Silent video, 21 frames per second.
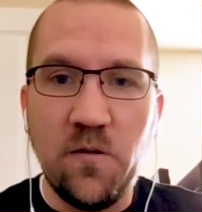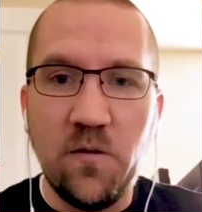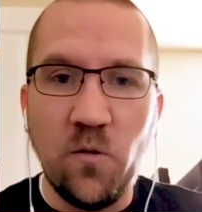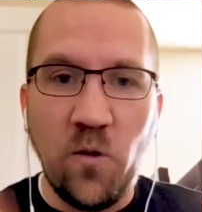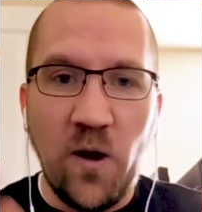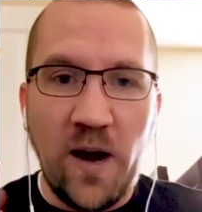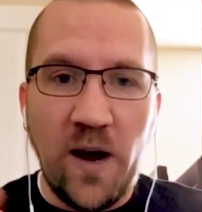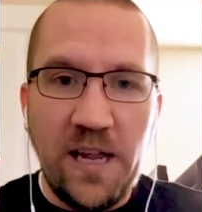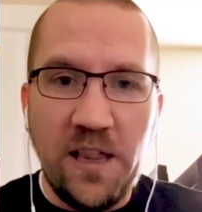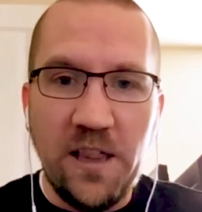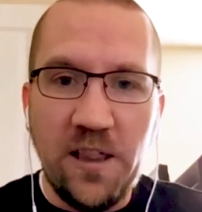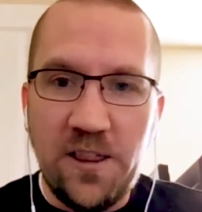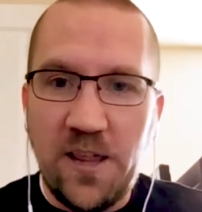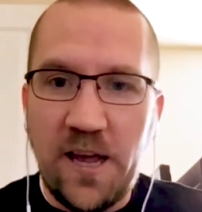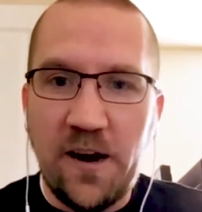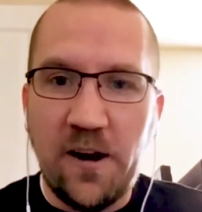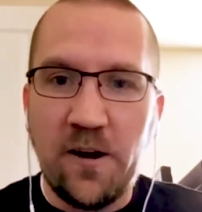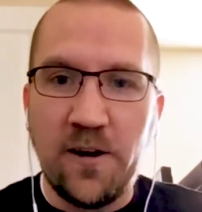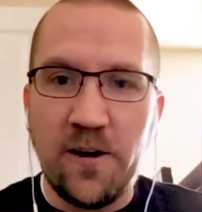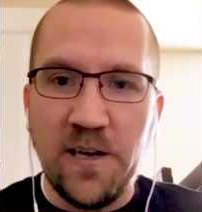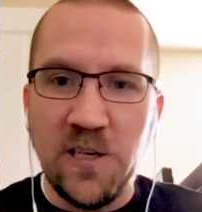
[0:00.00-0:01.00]
Right
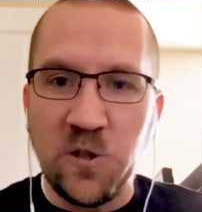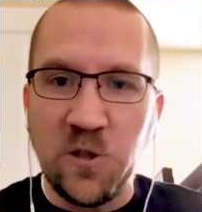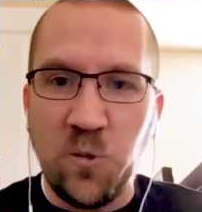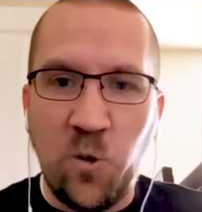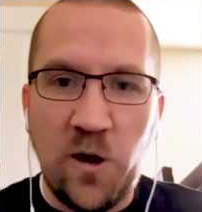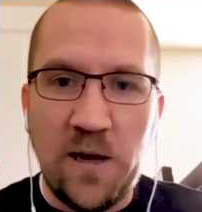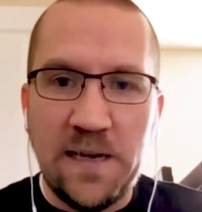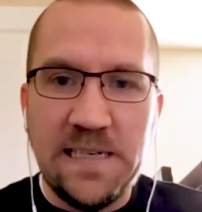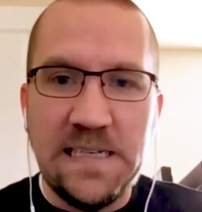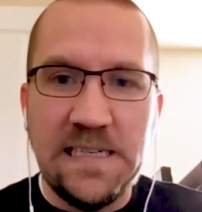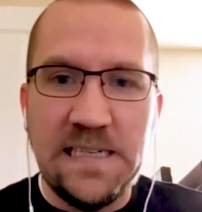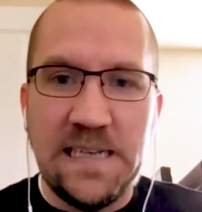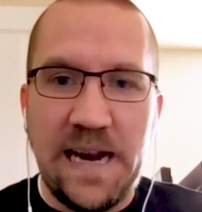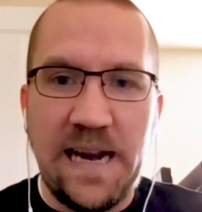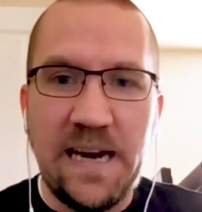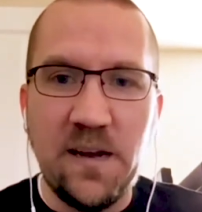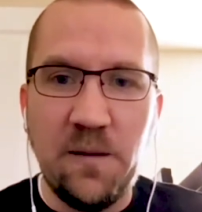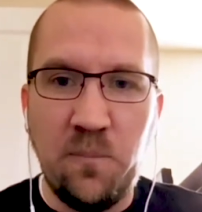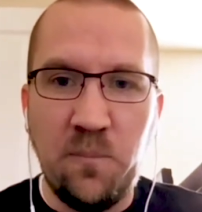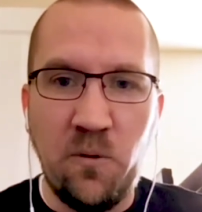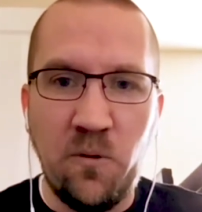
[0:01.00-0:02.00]
there is one
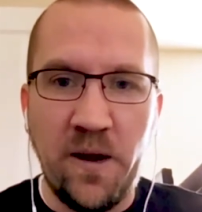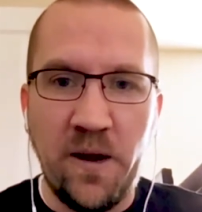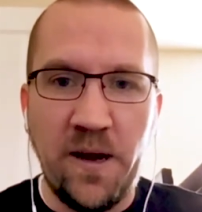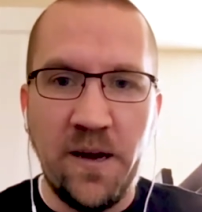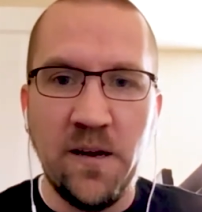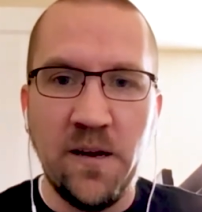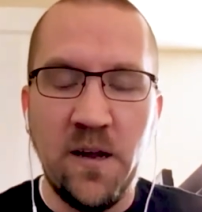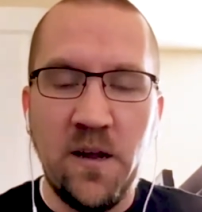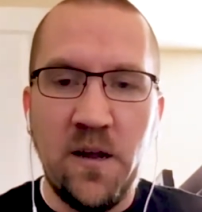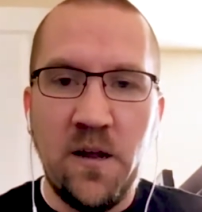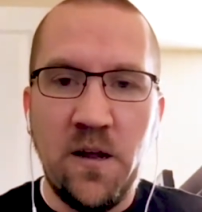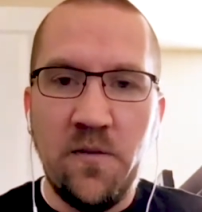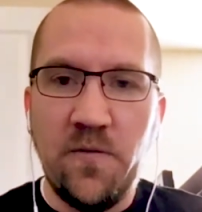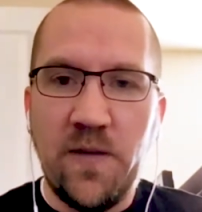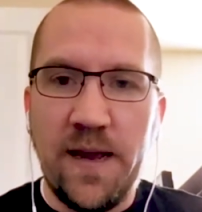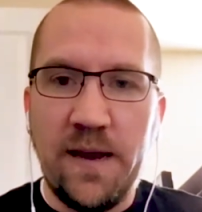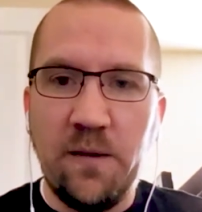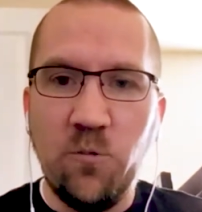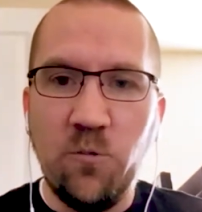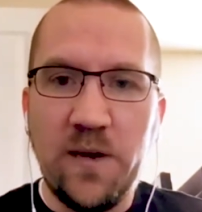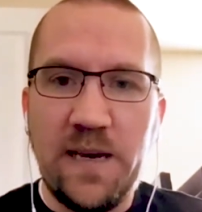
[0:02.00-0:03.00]
data point
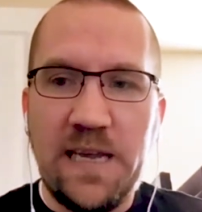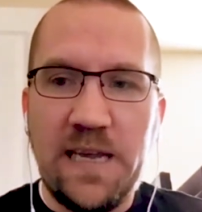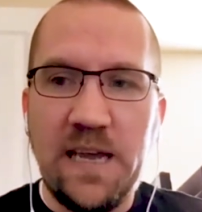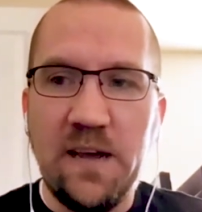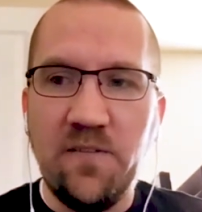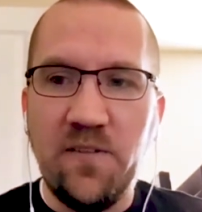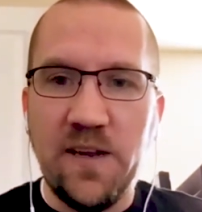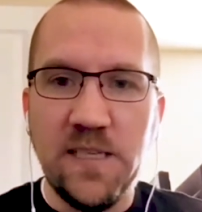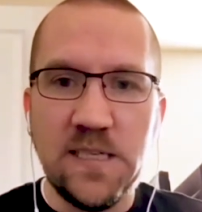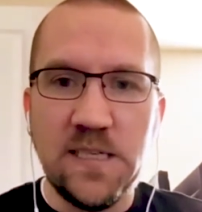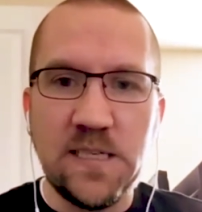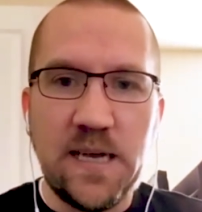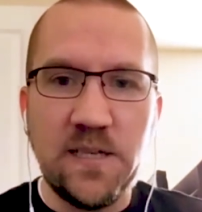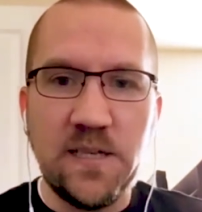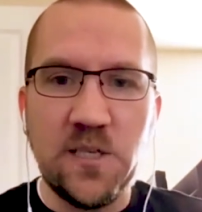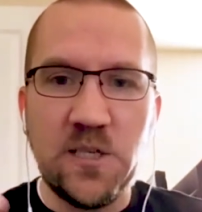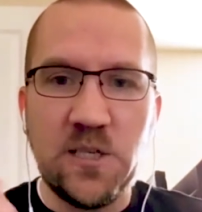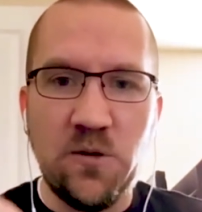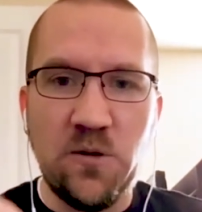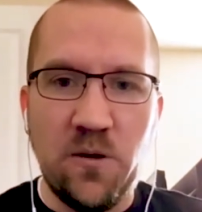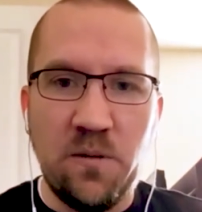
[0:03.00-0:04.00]
that would give
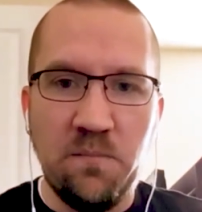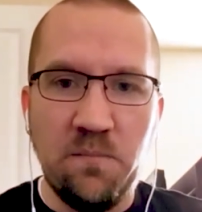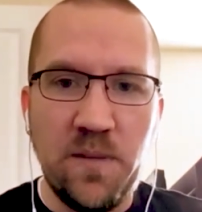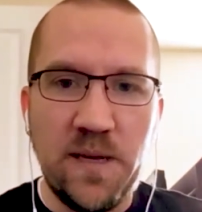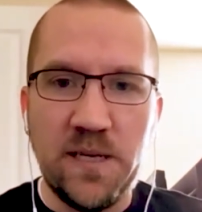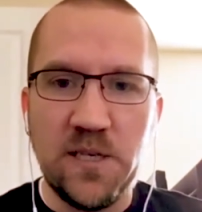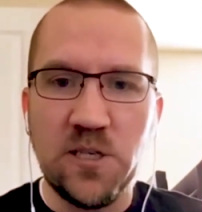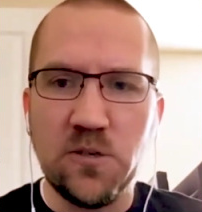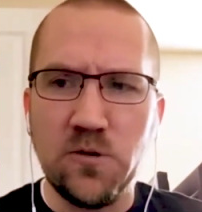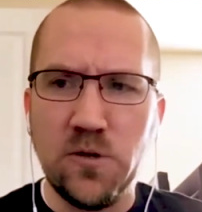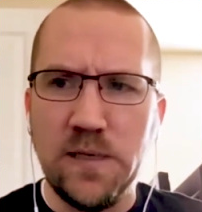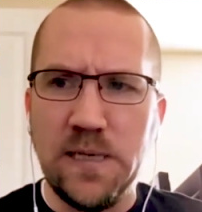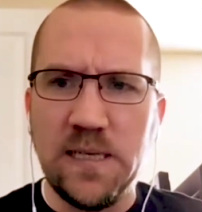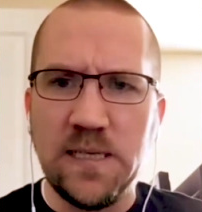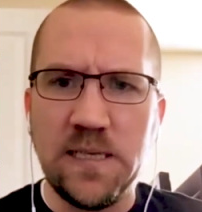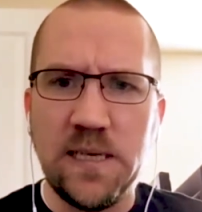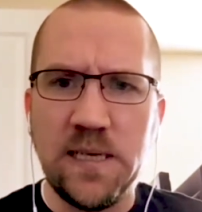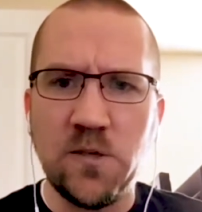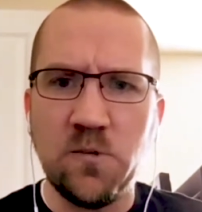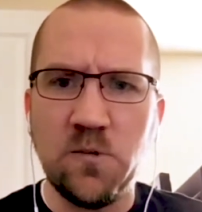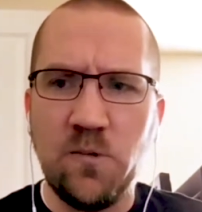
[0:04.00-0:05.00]
insights to a ministry that
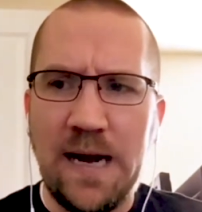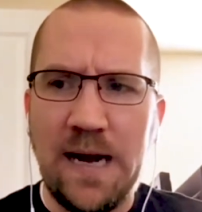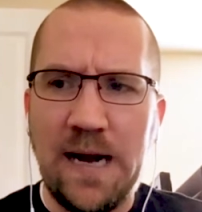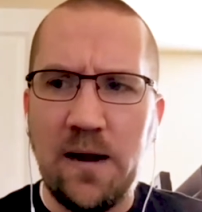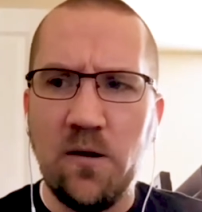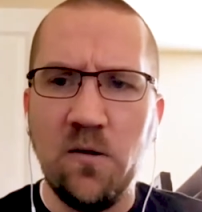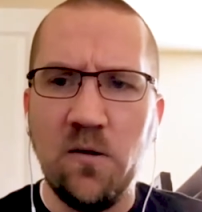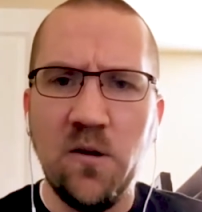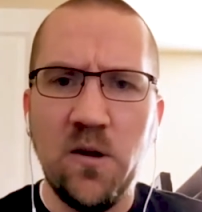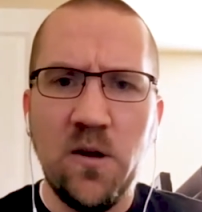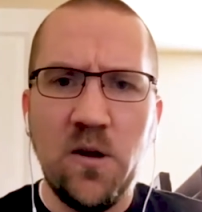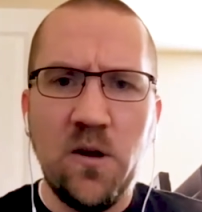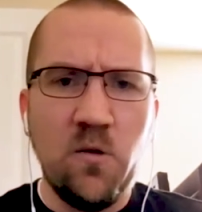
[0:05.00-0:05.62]
says, wow,